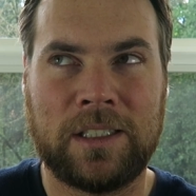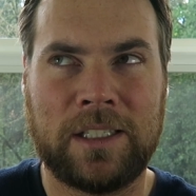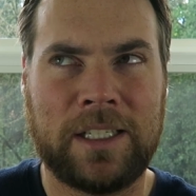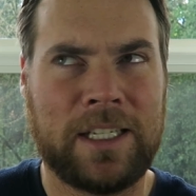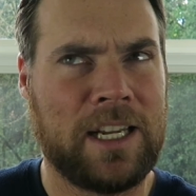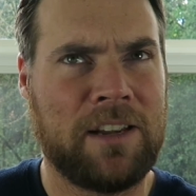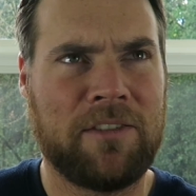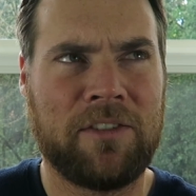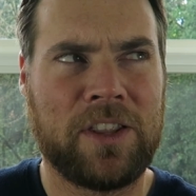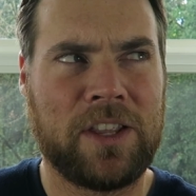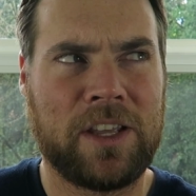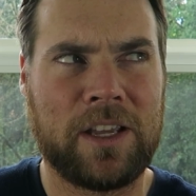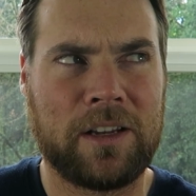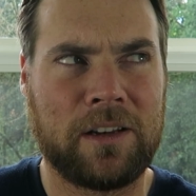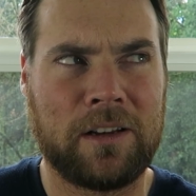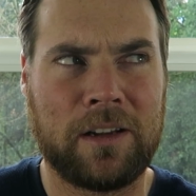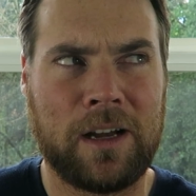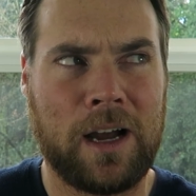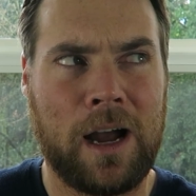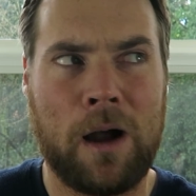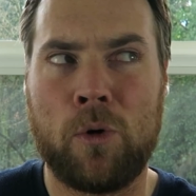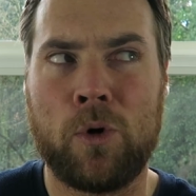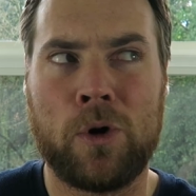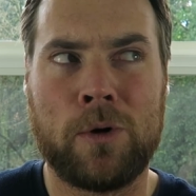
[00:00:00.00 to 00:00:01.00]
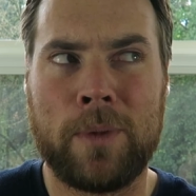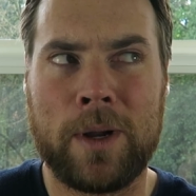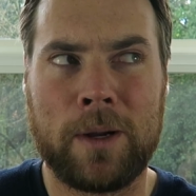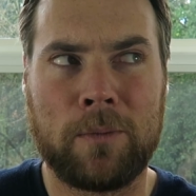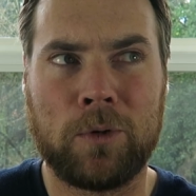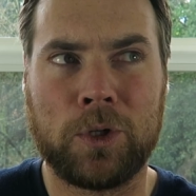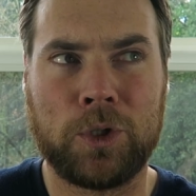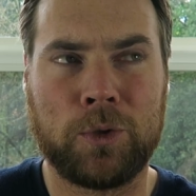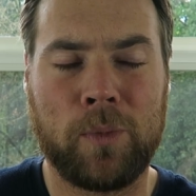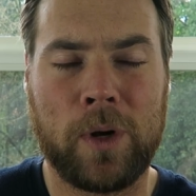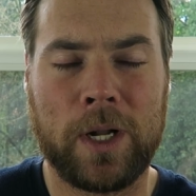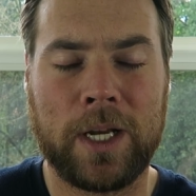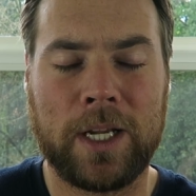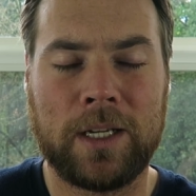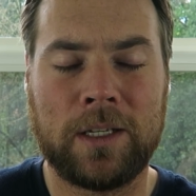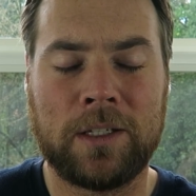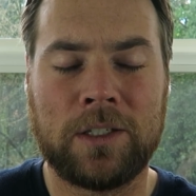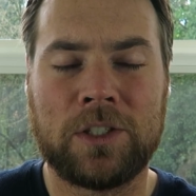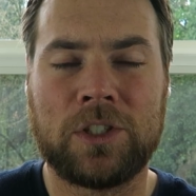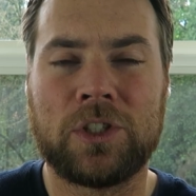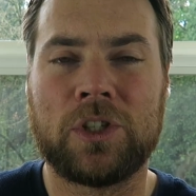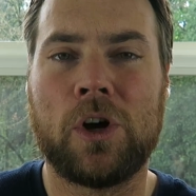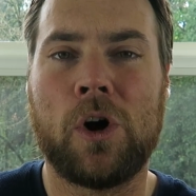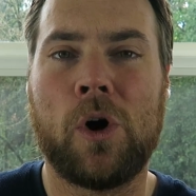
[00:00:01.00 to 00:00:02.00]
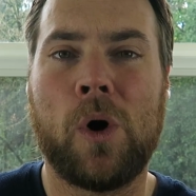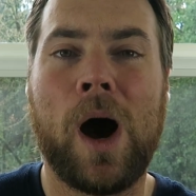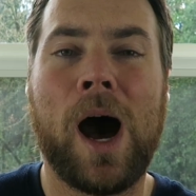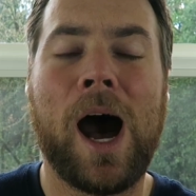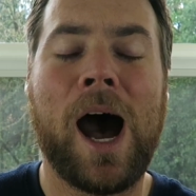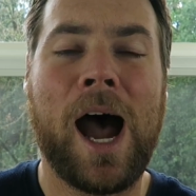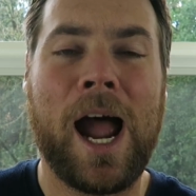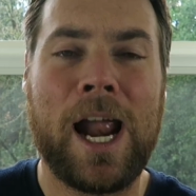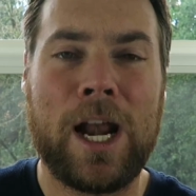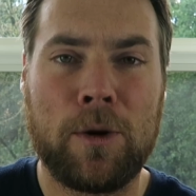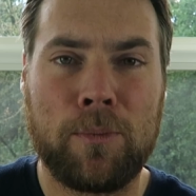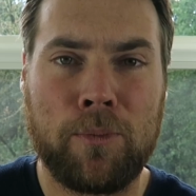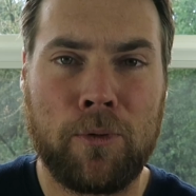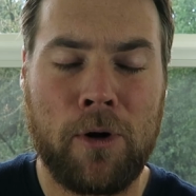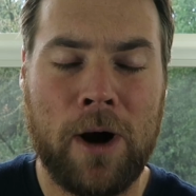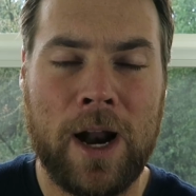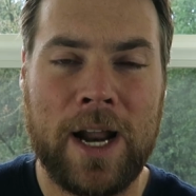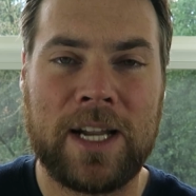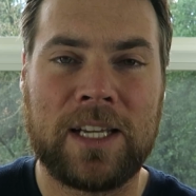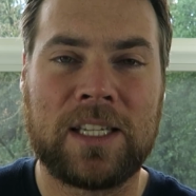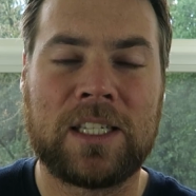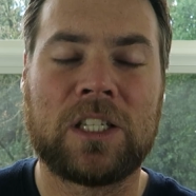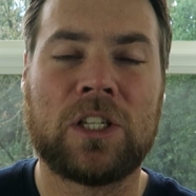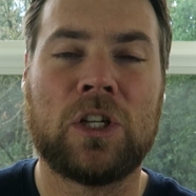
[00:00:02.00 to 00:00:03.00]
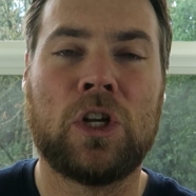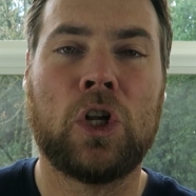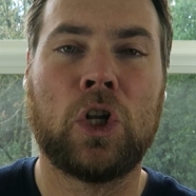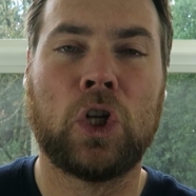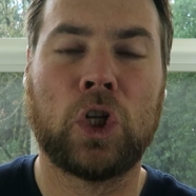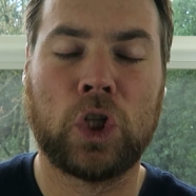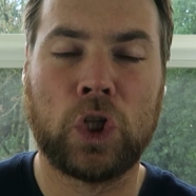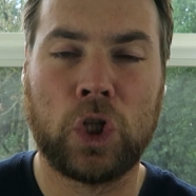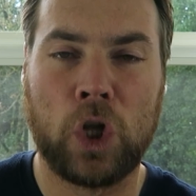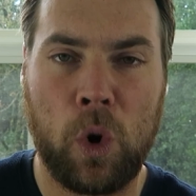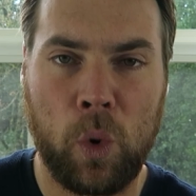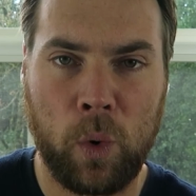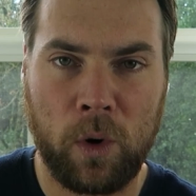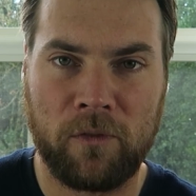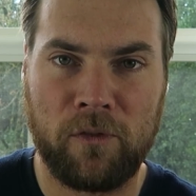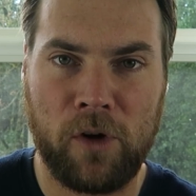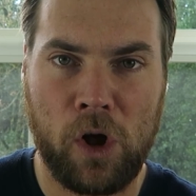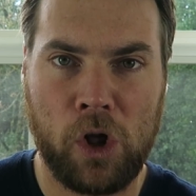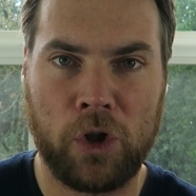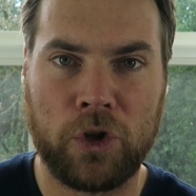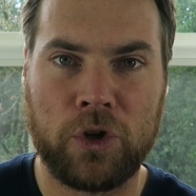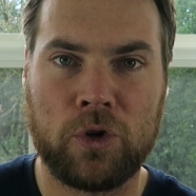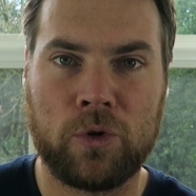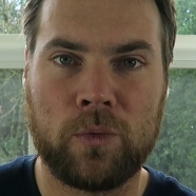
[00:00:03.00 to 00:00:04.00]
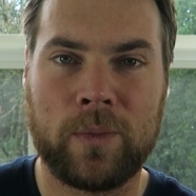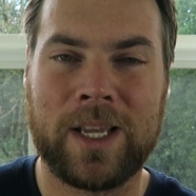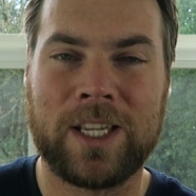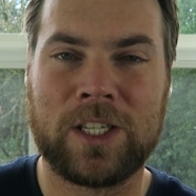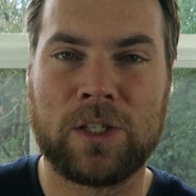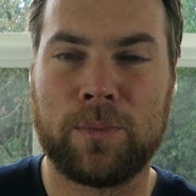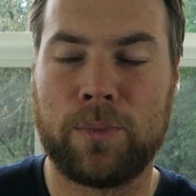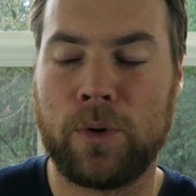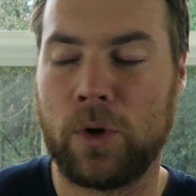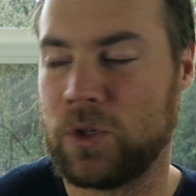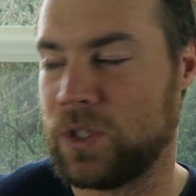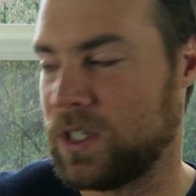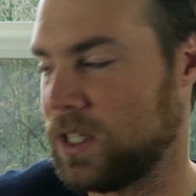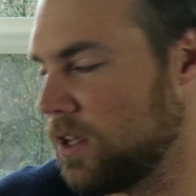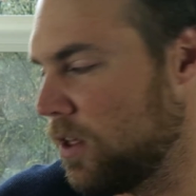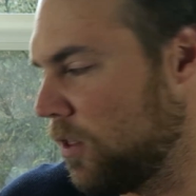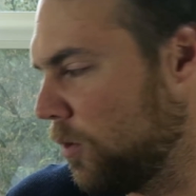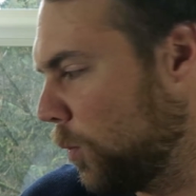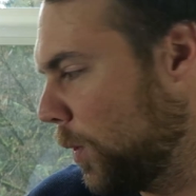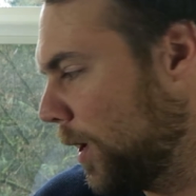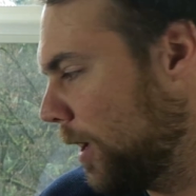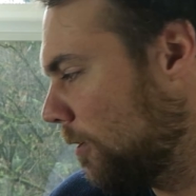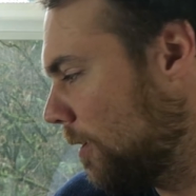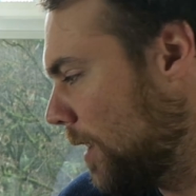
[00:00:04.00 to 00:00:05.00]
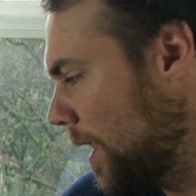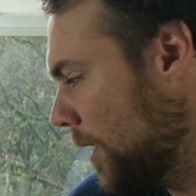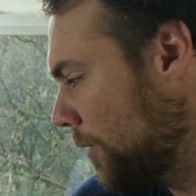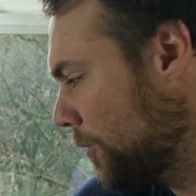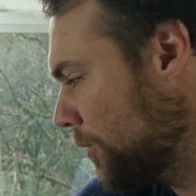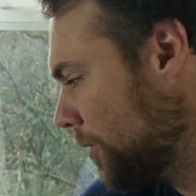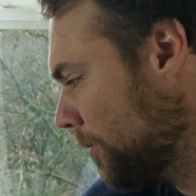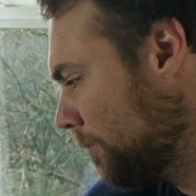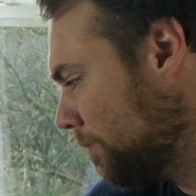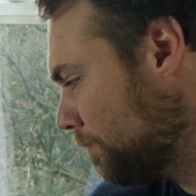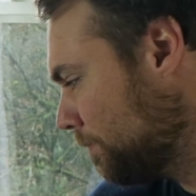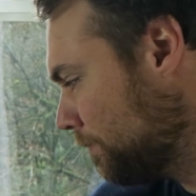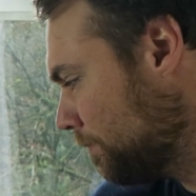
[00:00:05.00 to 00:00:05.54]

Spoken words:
And even then, I wouldn't make much money. So higher price, lower volume as opposed to the other way around.